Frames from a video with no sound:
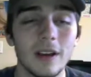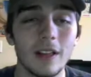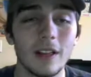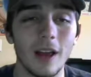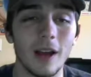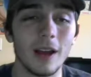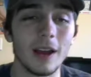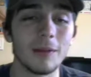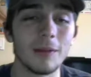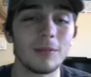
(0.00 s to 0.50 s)

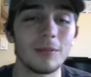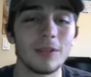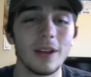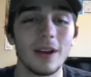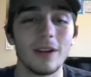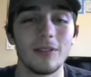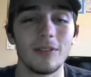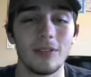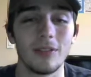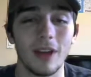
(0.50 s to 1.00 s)
I am
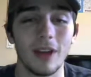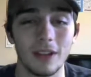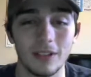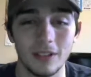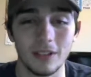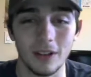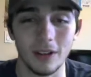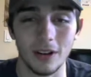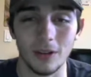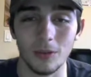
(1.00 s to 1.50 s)
scared of that
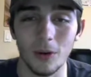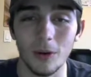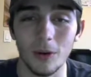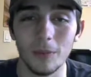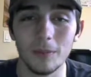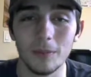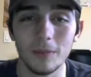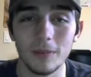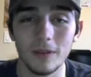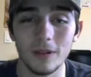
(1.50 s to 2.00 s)

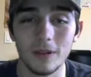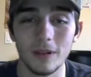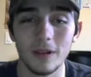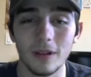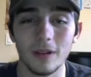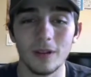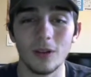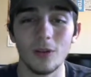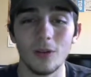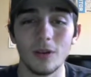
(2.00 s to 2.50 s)
Rotom
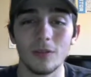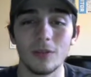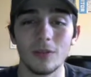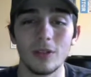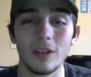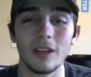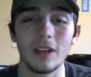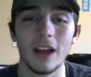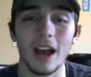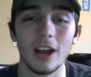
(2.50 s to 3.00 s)
going for
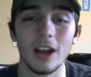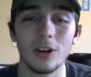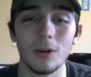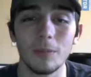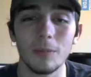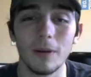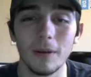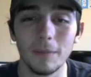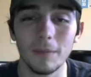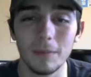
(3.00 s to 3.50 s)
the Hydro
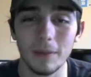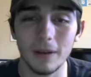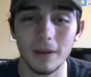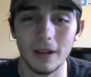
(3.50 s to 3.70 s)
Pump.